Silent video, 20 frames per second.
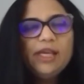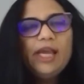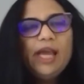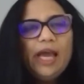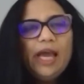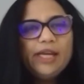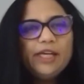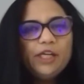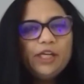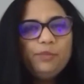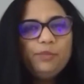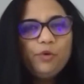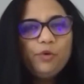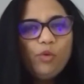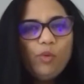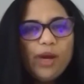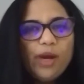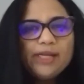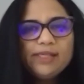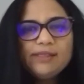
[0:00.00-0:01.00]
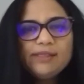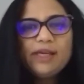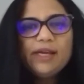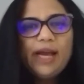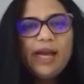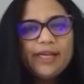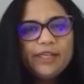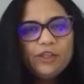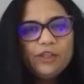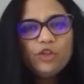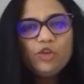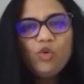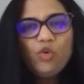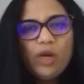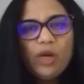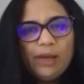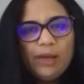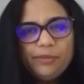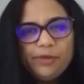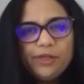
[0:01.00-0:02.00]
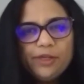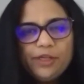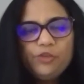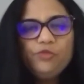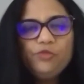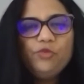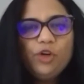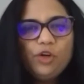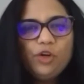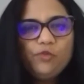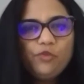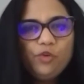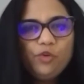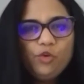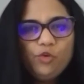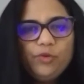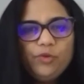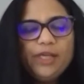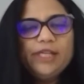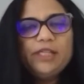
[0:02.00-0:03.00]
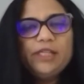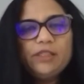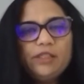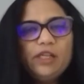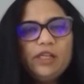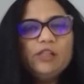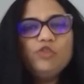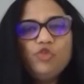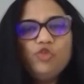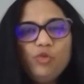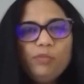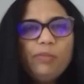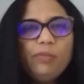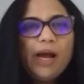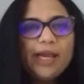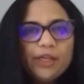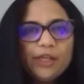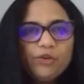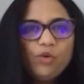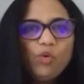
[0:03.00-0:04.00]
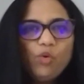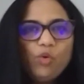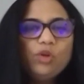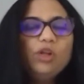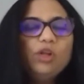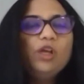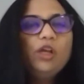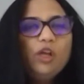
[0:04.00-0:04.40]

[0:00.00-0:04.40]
And it provides a guided collaborative workflow where it tells you by role,